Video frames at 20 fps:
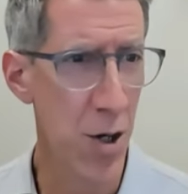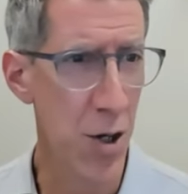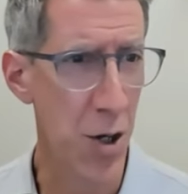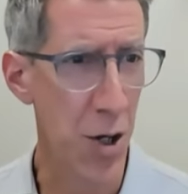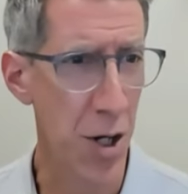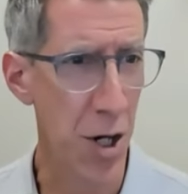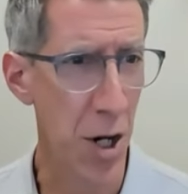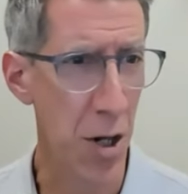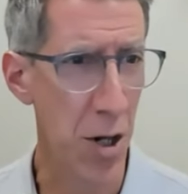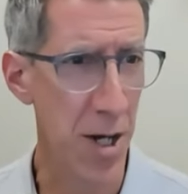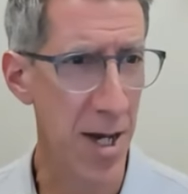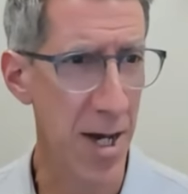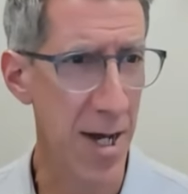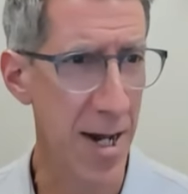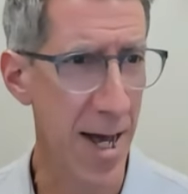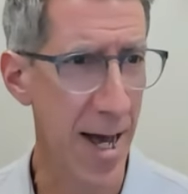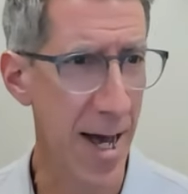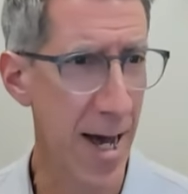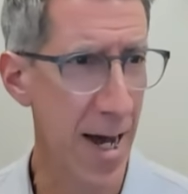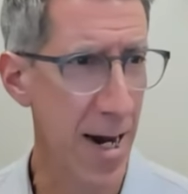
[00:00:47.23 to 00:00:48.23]
you're going to look
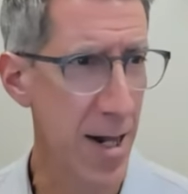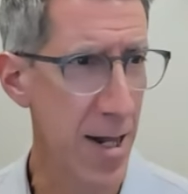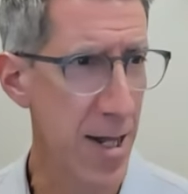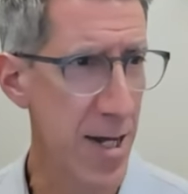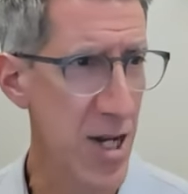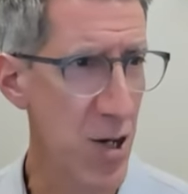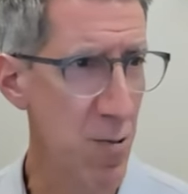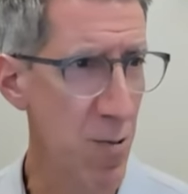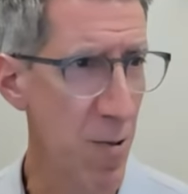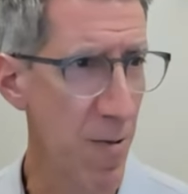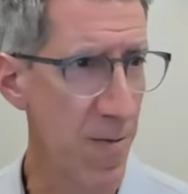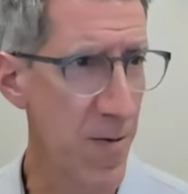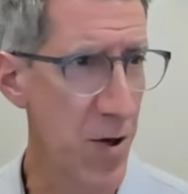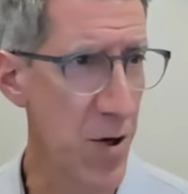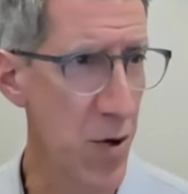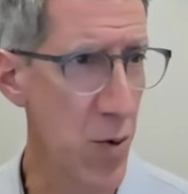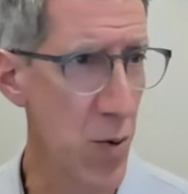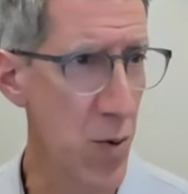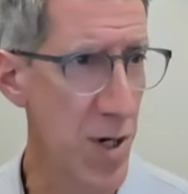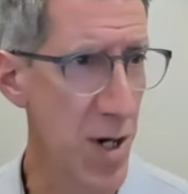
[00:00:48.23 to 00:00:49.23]
at analyst
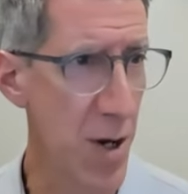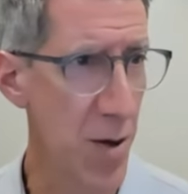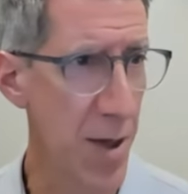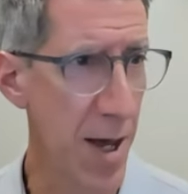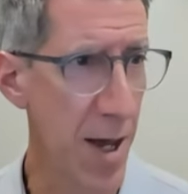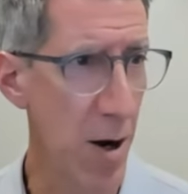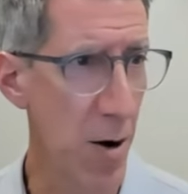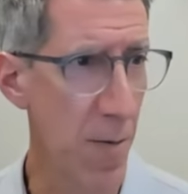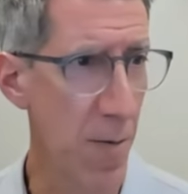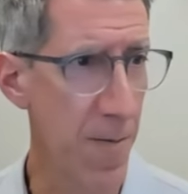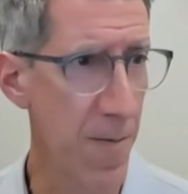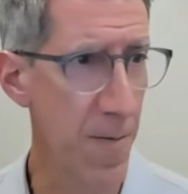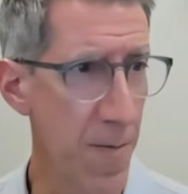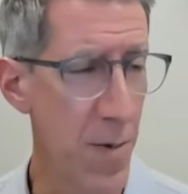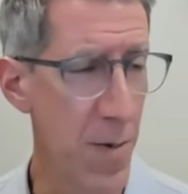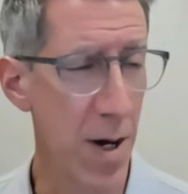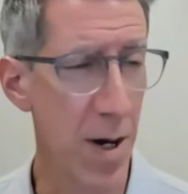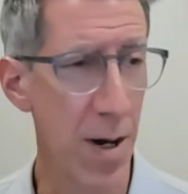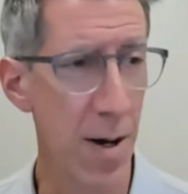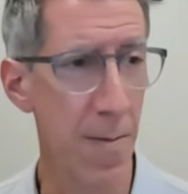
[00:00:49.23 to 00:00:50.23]
review. So they are
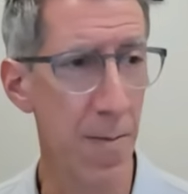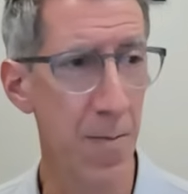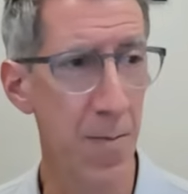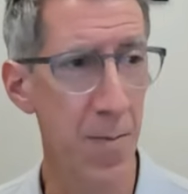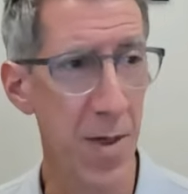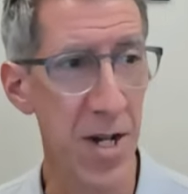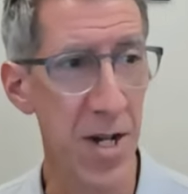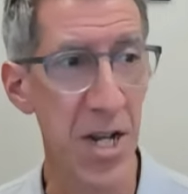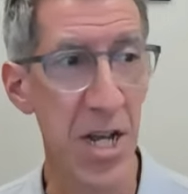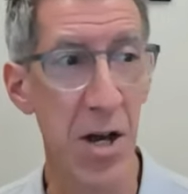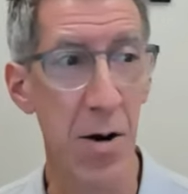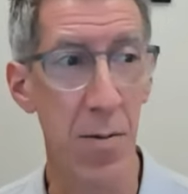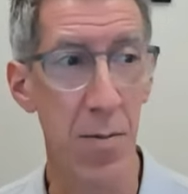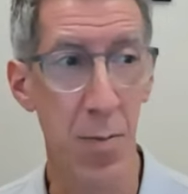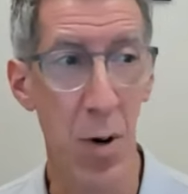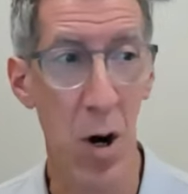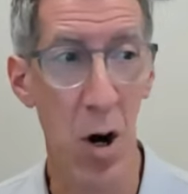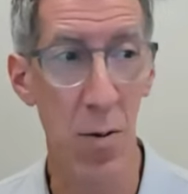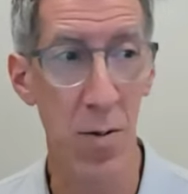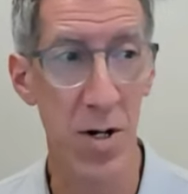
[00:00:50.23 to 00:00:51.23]
the
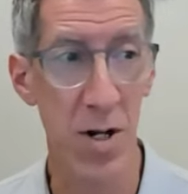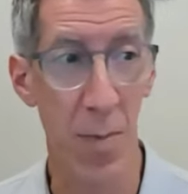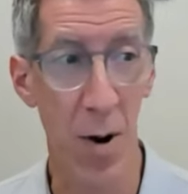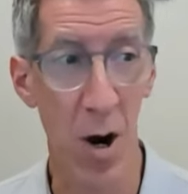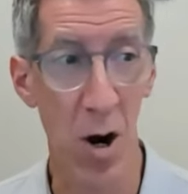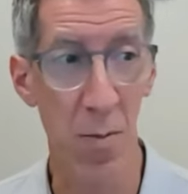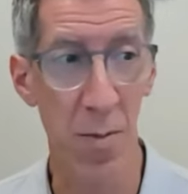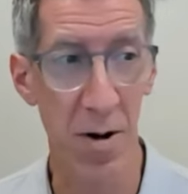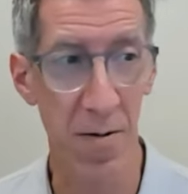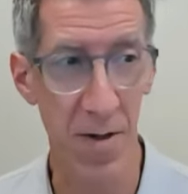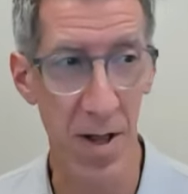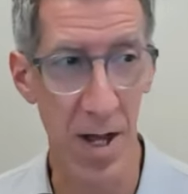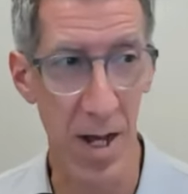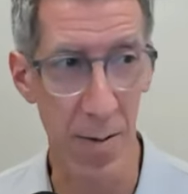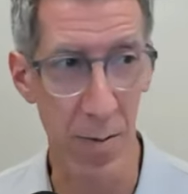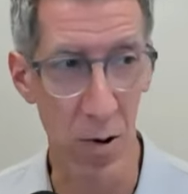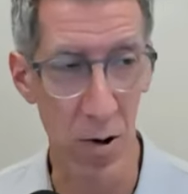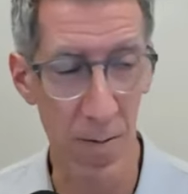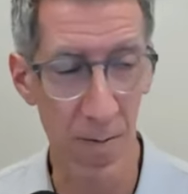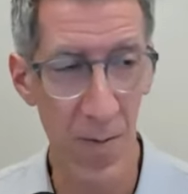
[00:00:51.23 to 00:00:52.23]
Department of
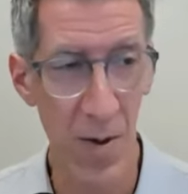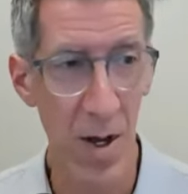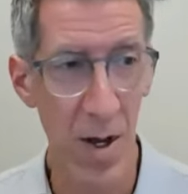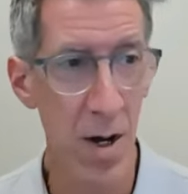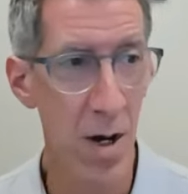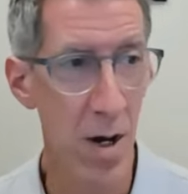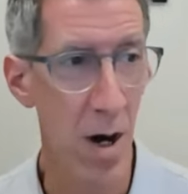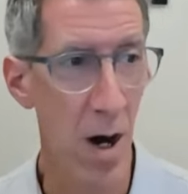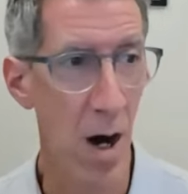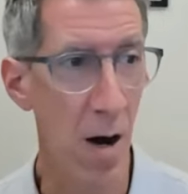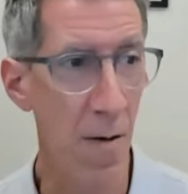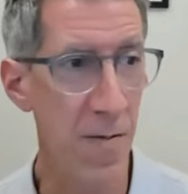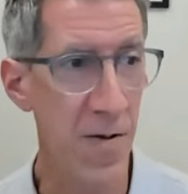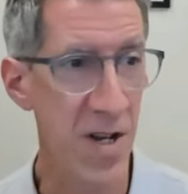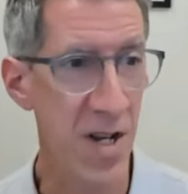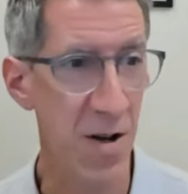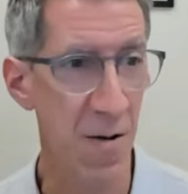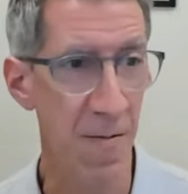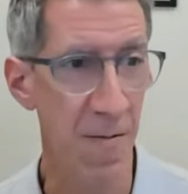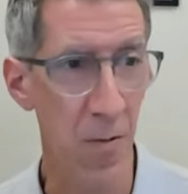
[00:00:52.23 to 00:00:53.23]
Labor,
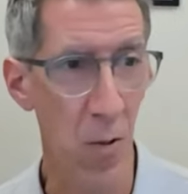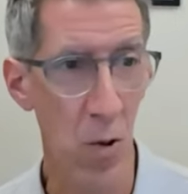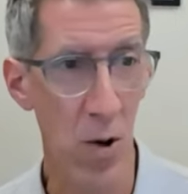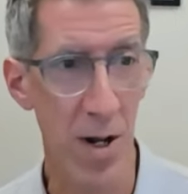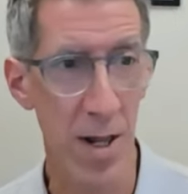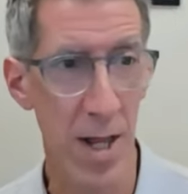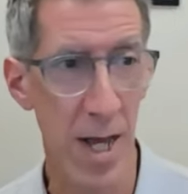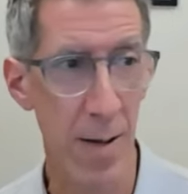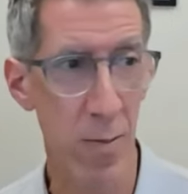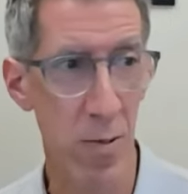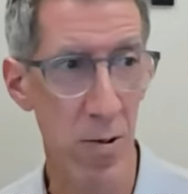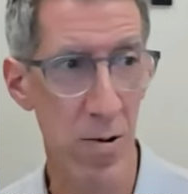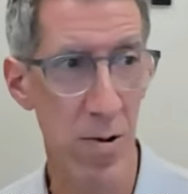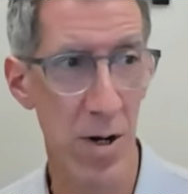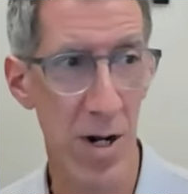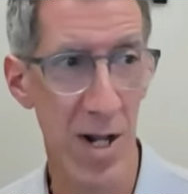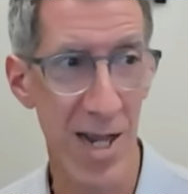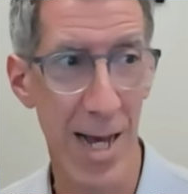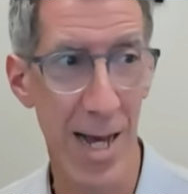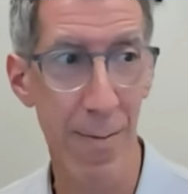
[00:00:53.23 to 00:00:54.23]
Office of Foreign
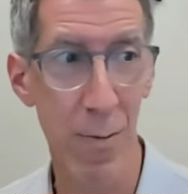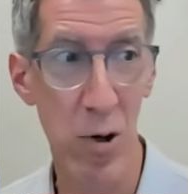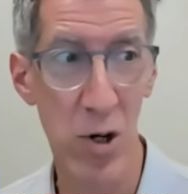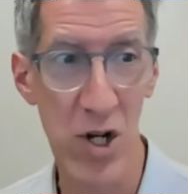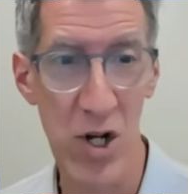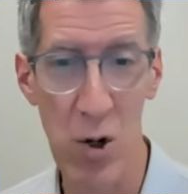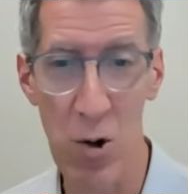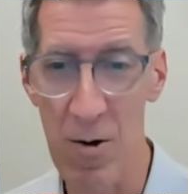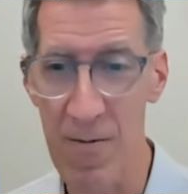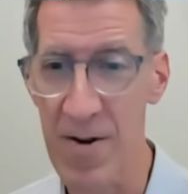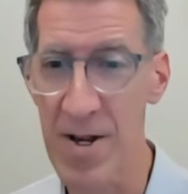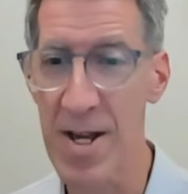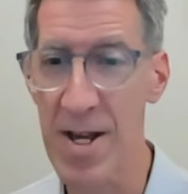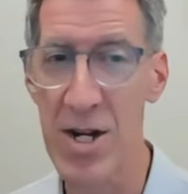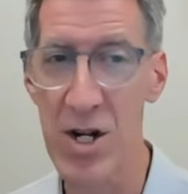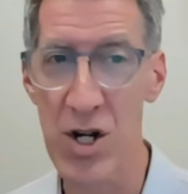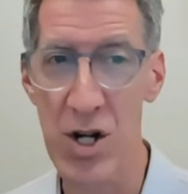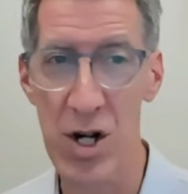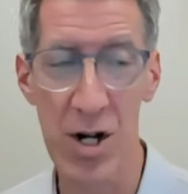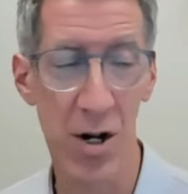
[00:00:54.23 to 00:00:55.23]
Labor
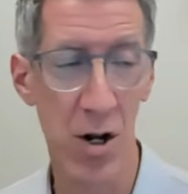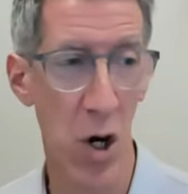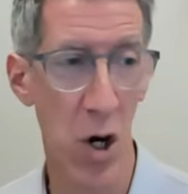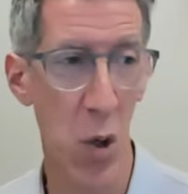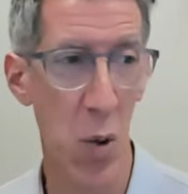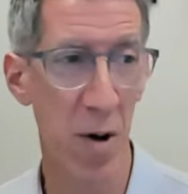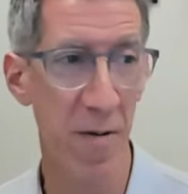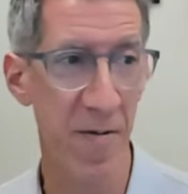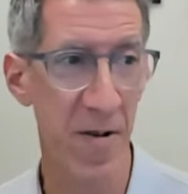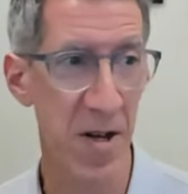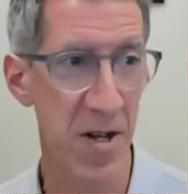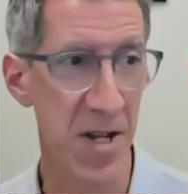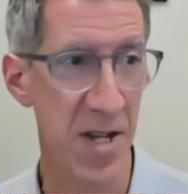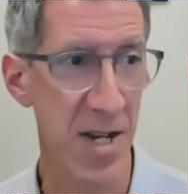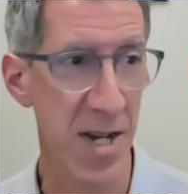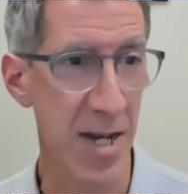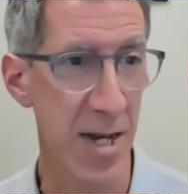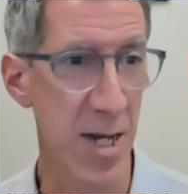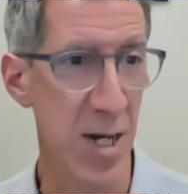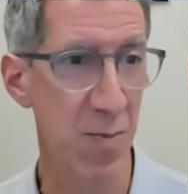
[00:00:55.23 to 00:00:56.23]
Certification,
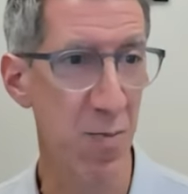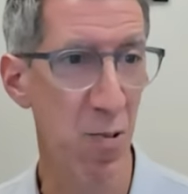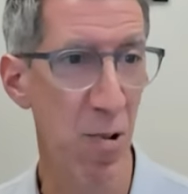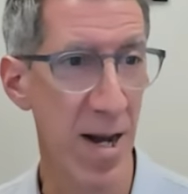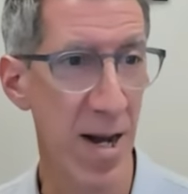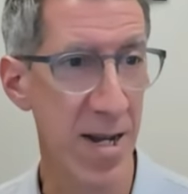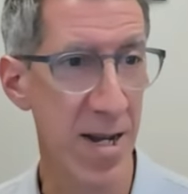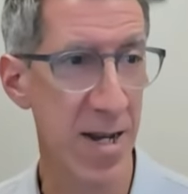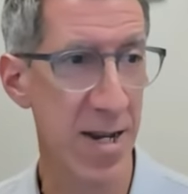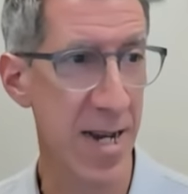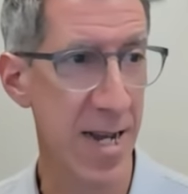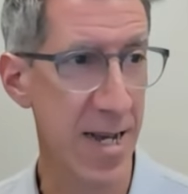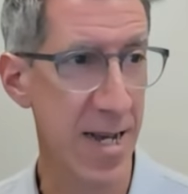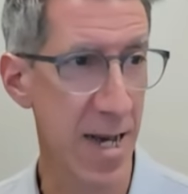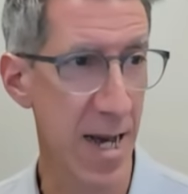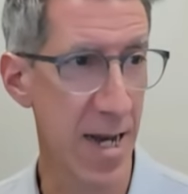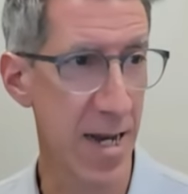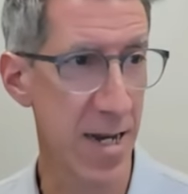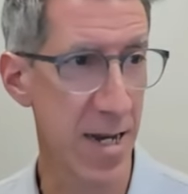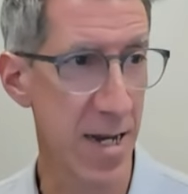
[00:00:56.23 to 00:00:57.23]
OFLC, is processing
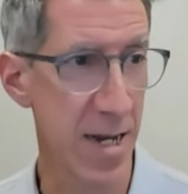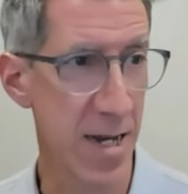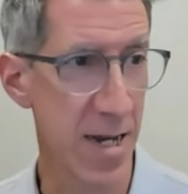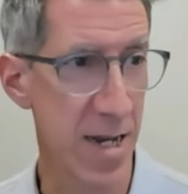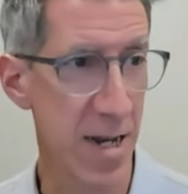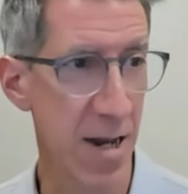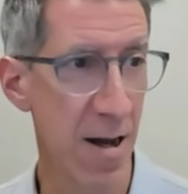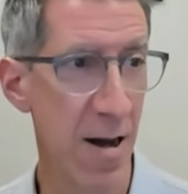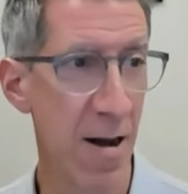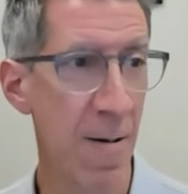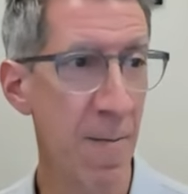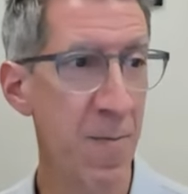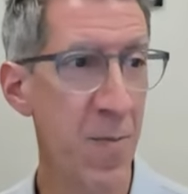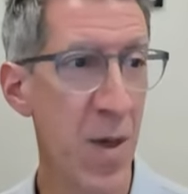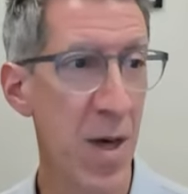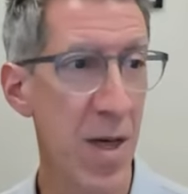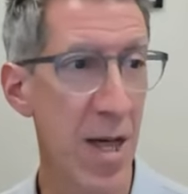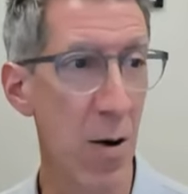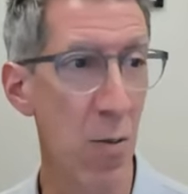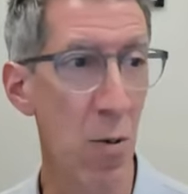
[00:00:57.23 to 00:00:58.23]
cases
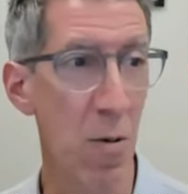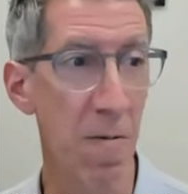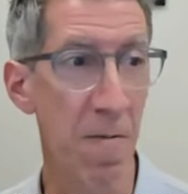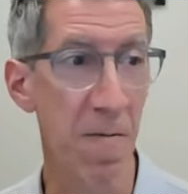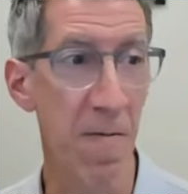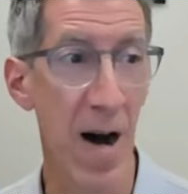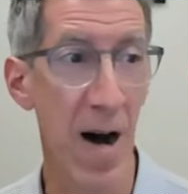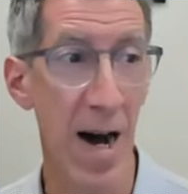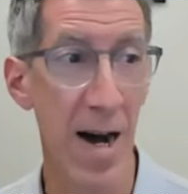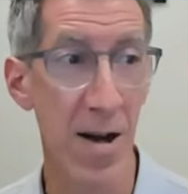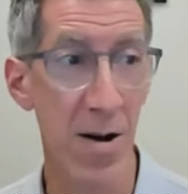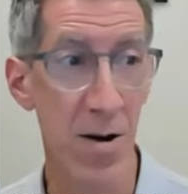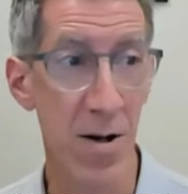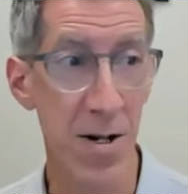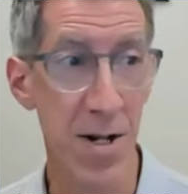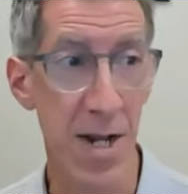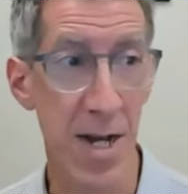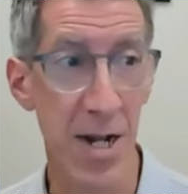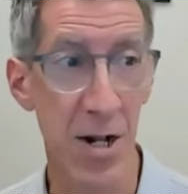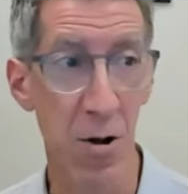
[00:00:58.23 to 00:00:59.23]
that were
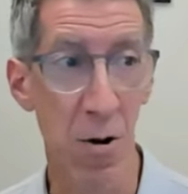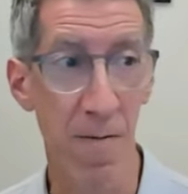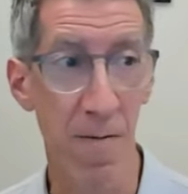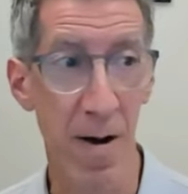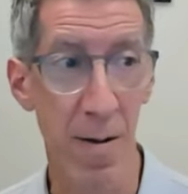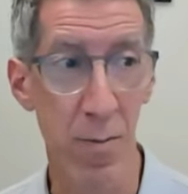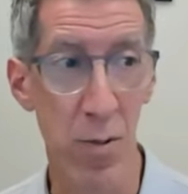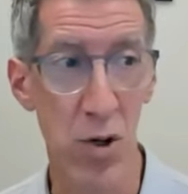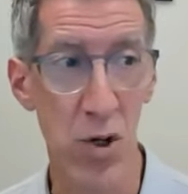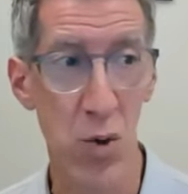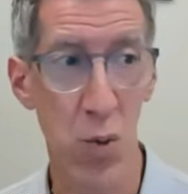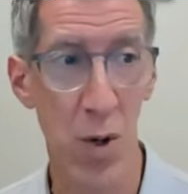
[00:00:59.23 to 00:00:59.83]
filed in November